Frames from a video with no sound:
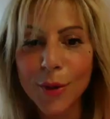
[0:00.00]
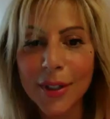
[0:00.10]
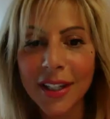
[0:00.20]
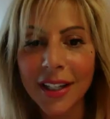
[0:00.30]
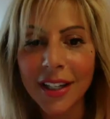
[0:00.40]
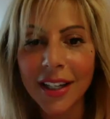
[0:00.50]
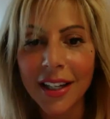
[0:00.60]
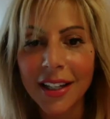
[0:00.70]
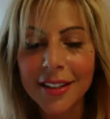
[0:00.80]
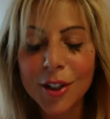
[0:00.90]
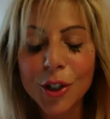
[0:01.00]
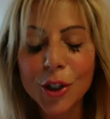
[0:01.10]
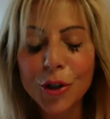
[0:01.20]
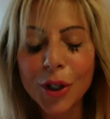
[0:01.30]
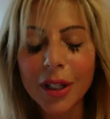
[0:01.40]
I'm worn is, out. did
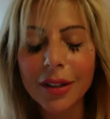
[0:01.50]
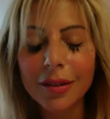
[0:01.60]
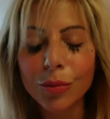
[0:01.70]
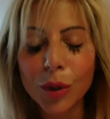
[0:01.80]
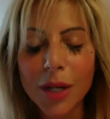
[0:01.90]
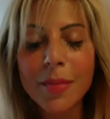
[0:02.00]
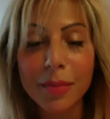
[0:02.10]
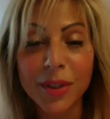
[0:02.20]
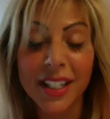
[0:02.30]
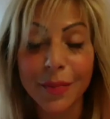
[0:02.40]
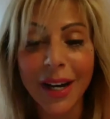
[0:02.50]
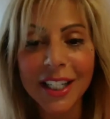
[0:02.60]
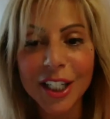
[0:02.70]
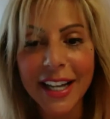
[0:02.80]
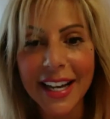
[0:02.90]
yeah. you, did you
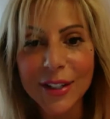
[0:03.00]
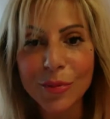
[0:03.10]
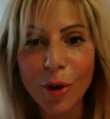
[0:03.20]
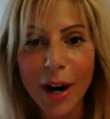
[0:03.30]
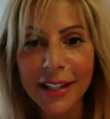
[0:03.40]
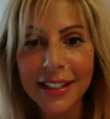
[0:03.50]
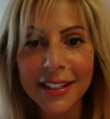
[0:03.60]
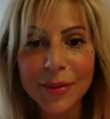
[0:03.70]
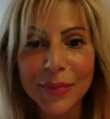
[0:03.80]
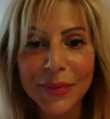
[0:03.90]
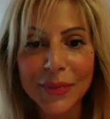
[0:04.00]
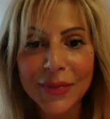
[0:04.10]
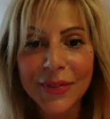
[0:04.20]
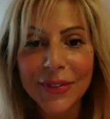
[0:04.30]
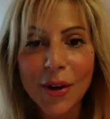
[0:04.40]
manage to get some rest?
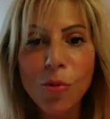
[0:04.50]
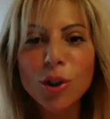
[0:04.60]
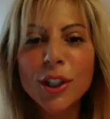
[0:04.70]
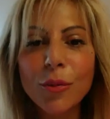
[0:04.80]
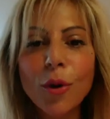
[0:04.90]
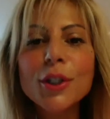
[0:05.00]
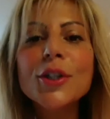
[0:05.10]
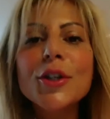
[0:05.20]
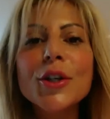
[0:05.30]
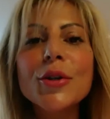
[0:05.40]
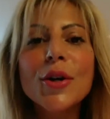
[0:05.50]
What do you, what you do know, you i have